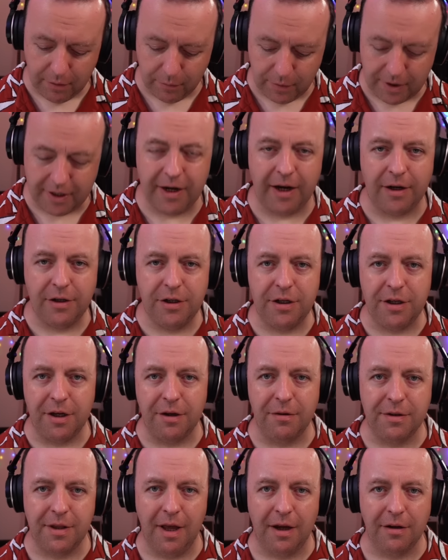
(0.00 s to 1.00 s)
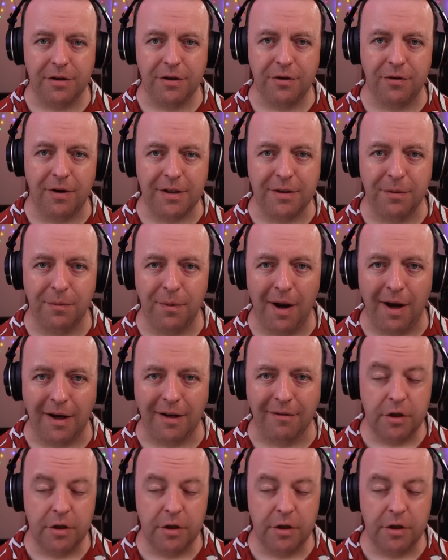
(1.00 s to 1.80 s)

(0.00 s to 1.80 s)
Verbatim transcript: we can actually use that straight away.